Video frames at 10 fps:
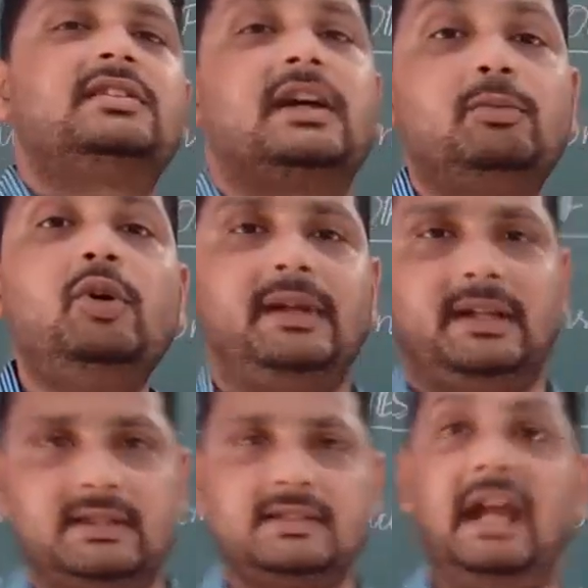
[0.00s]

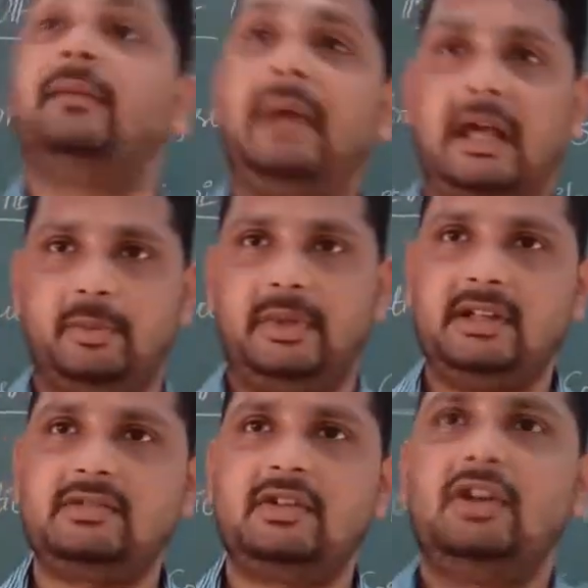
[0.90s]
thermometers and
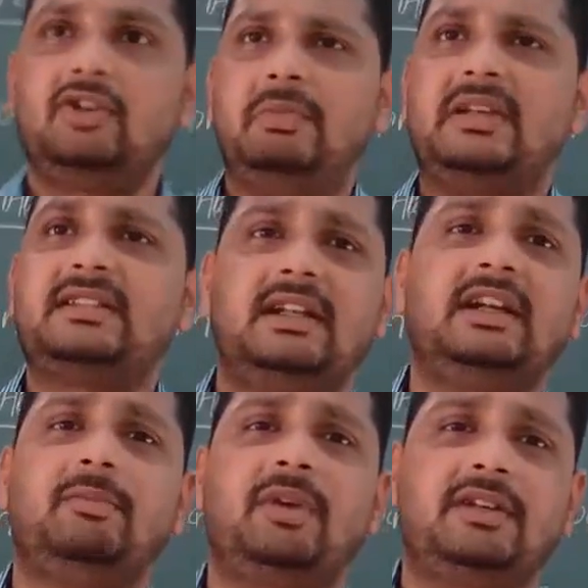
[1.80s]
barometers to measure the
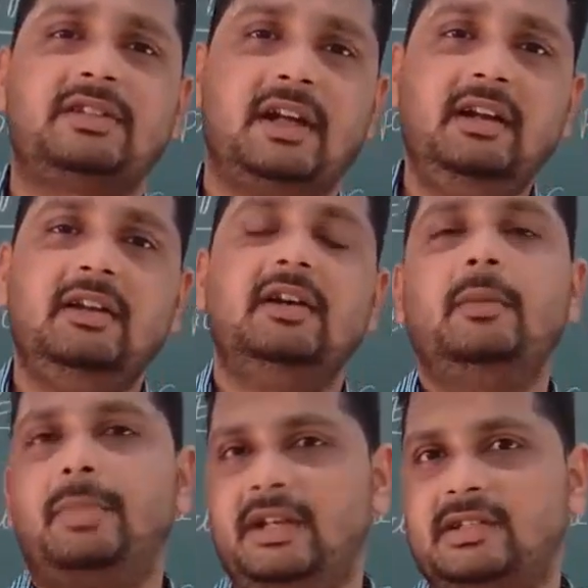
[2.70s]
temperature and
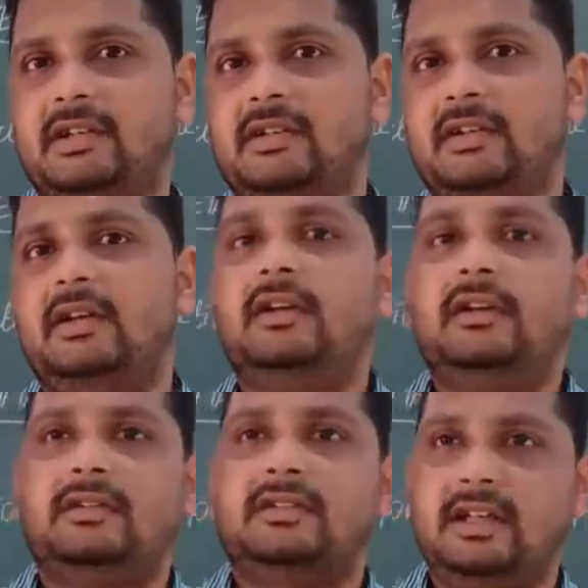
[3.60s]
pressure.
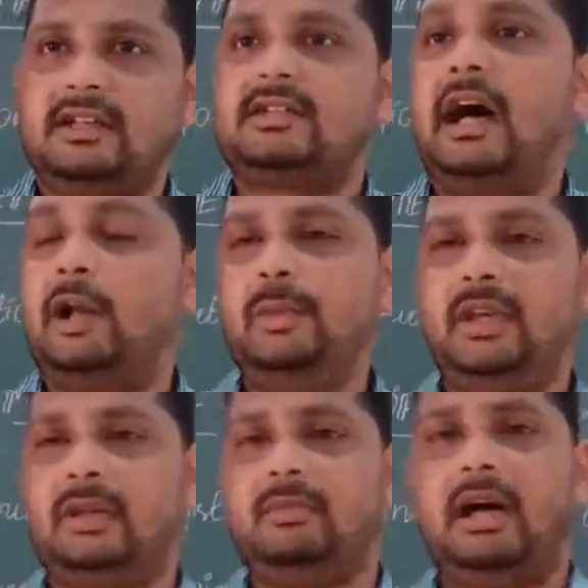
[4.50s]
Next,
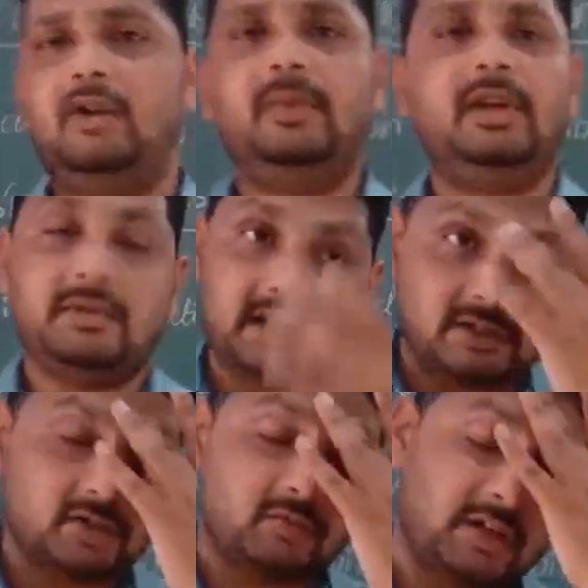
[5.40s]
aluminium. Aluminium is
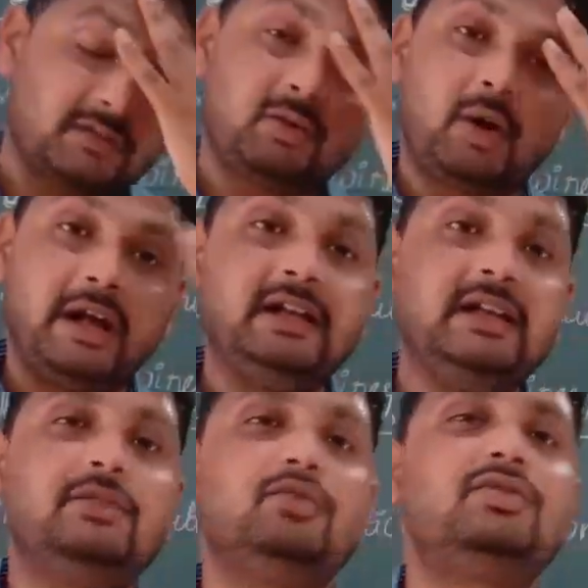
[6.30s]
also one of the
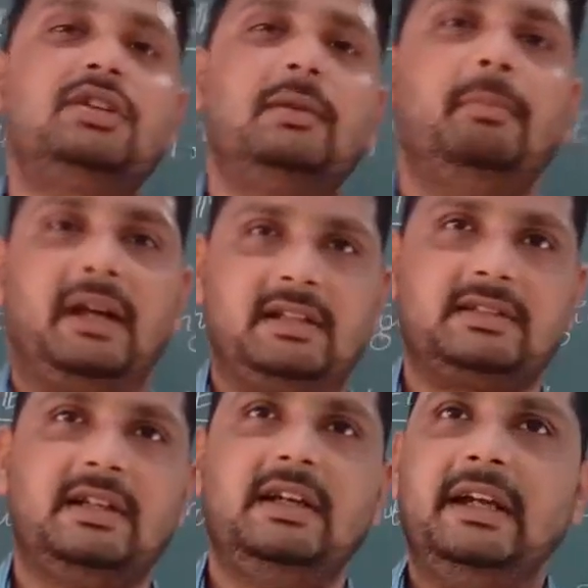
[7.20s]
widely used metals.
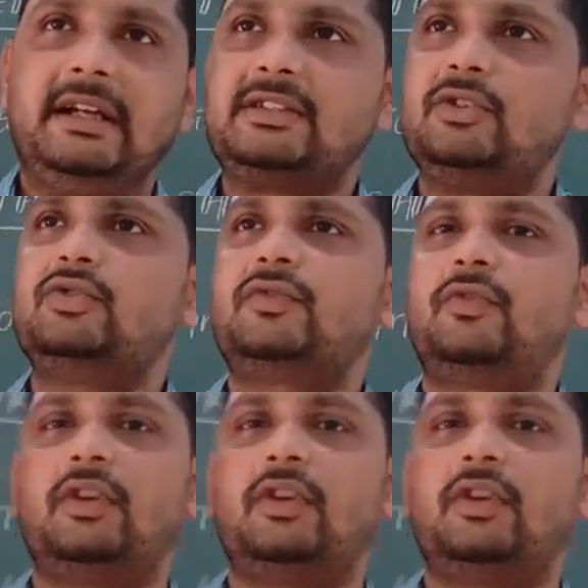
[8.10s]
It is used